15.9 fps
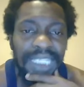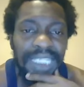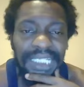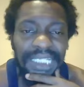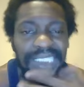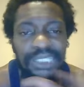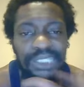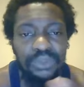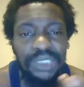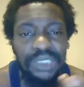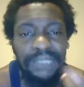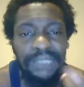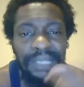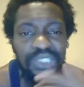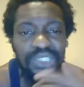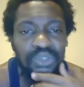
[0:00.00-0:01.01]
I can see who see
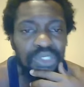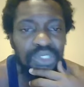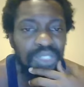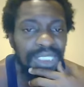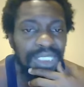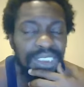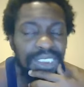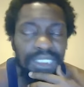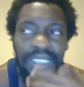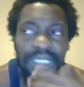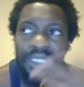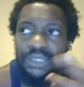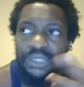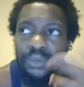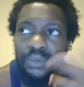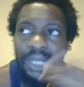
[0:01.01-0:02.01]
my stories. So I see
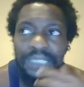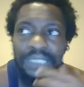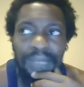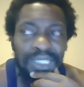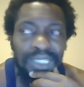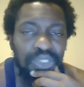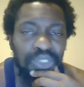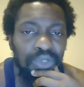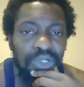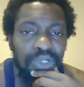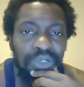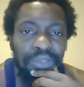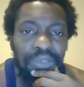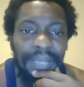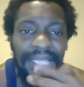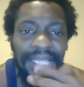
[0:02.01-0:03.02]
you watch my story, or
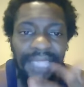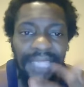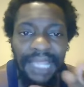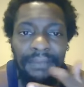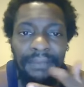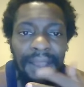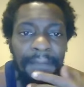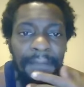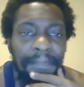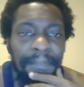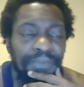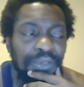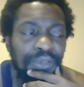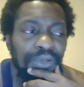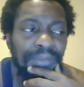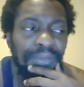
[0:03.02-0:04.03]
you might like my,
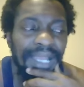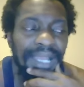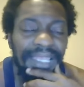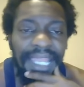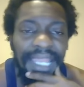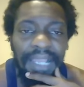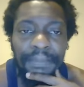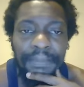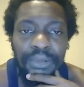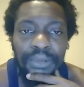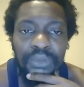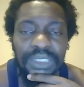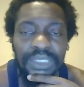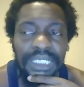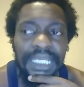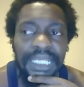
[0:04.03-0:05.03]
you know, you might like a
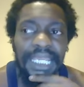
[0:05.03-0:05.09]
post.